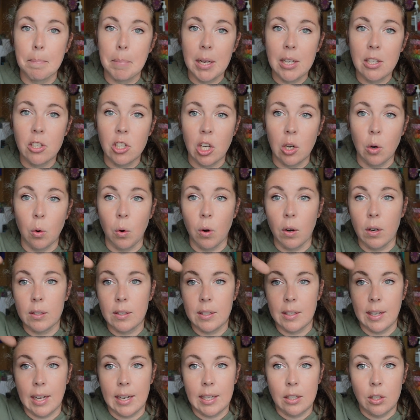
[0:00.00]
bungee cords
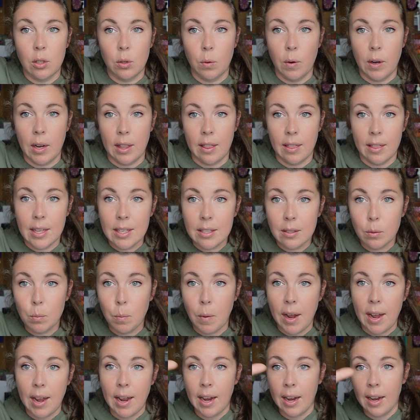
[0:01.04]
and doing this
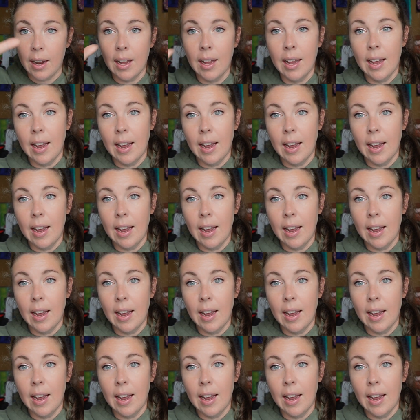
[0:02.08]
way